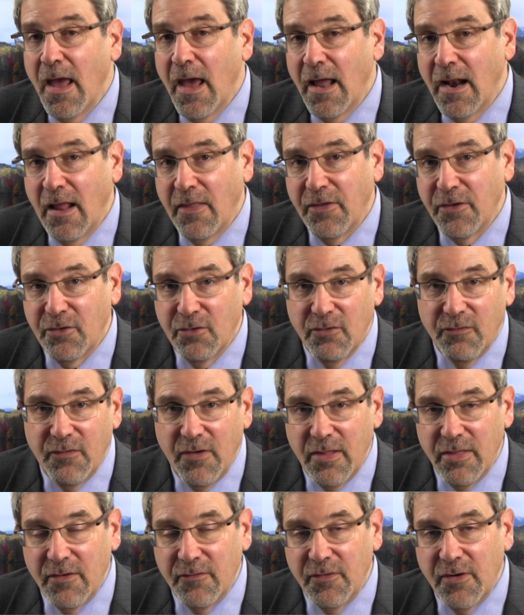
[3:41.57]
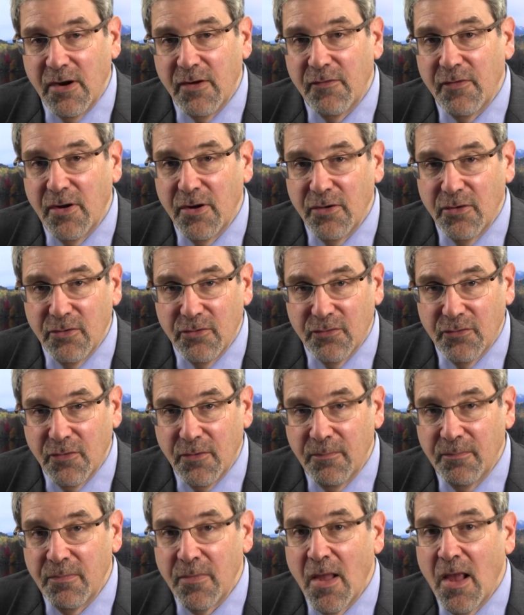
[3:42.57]
and I think you'll find that very, very
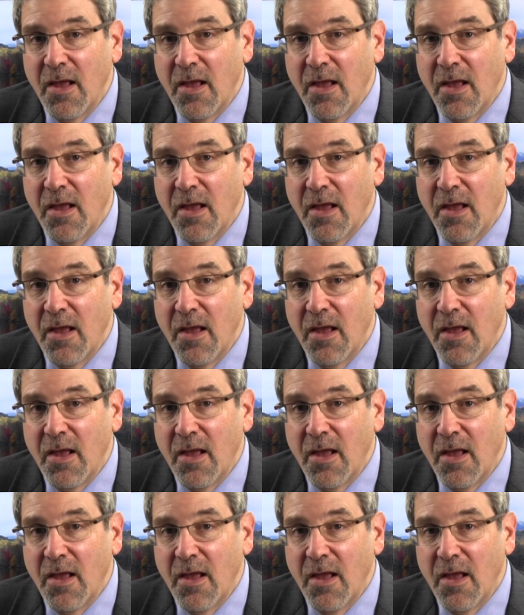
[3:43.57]
useful.